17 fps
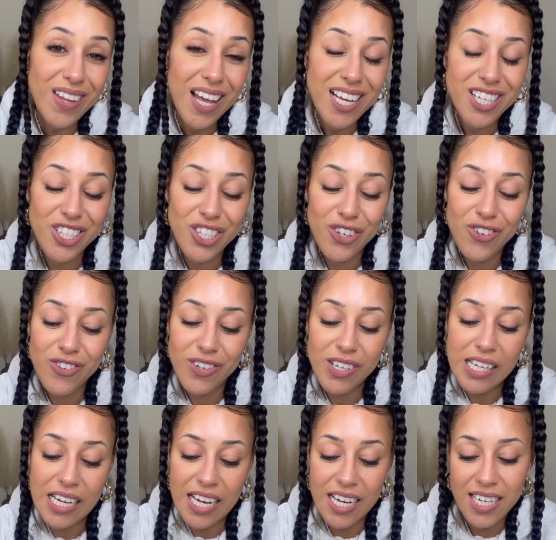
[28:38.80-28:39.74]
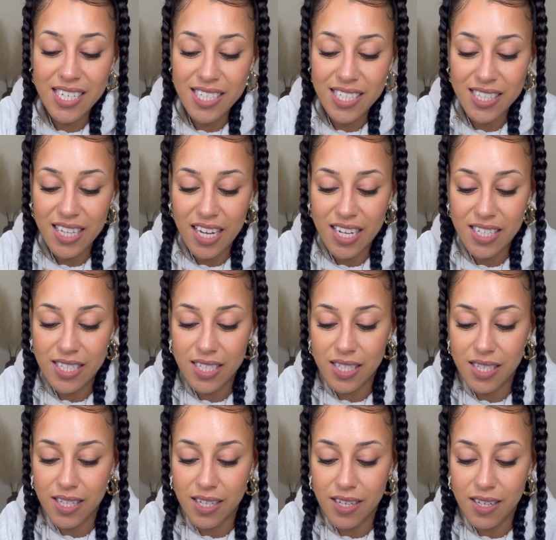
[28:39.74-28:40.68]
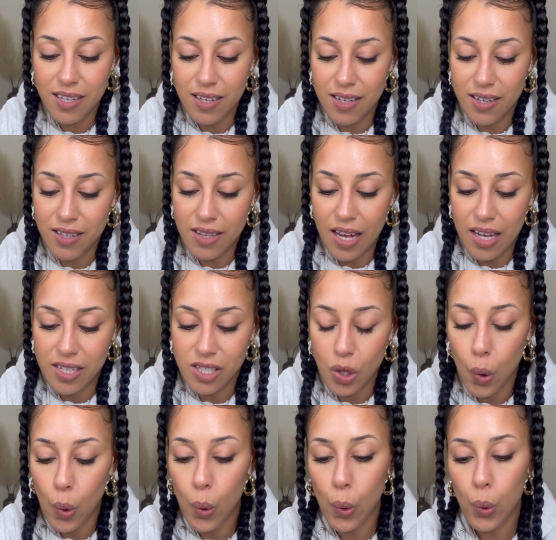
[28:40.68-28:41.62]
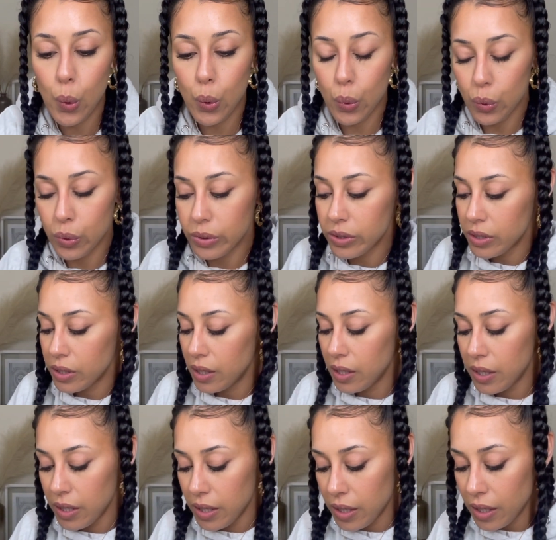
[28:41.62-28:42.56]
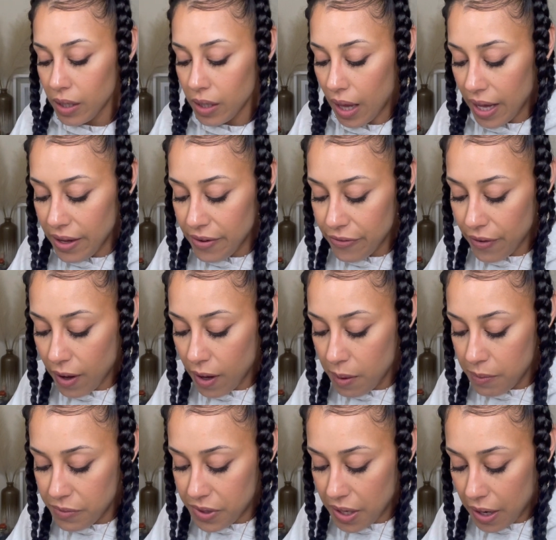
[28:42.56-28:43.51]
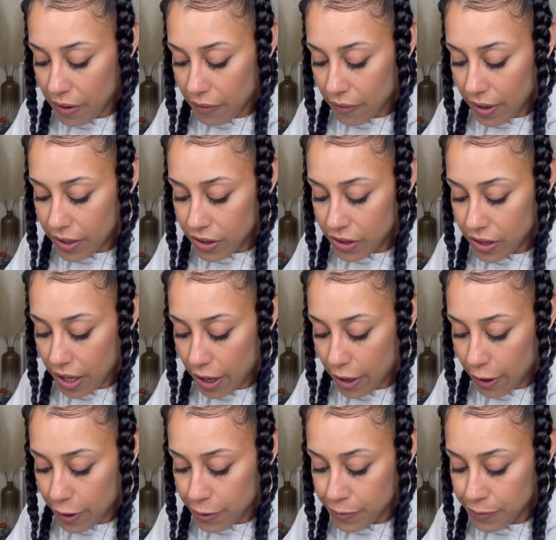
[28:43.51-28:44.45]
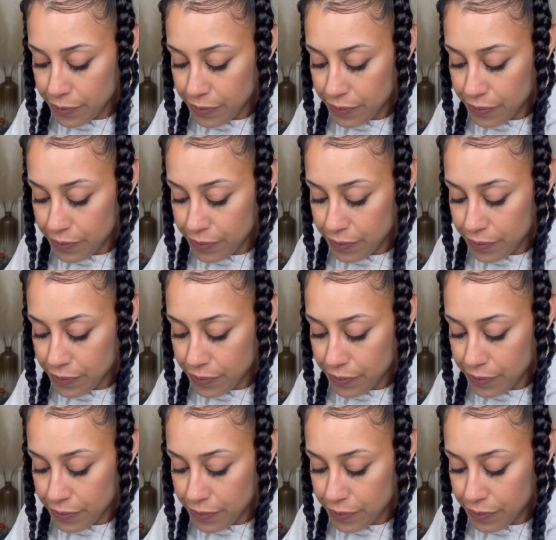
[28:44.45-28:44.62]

So yeah, that's the whole life update right there.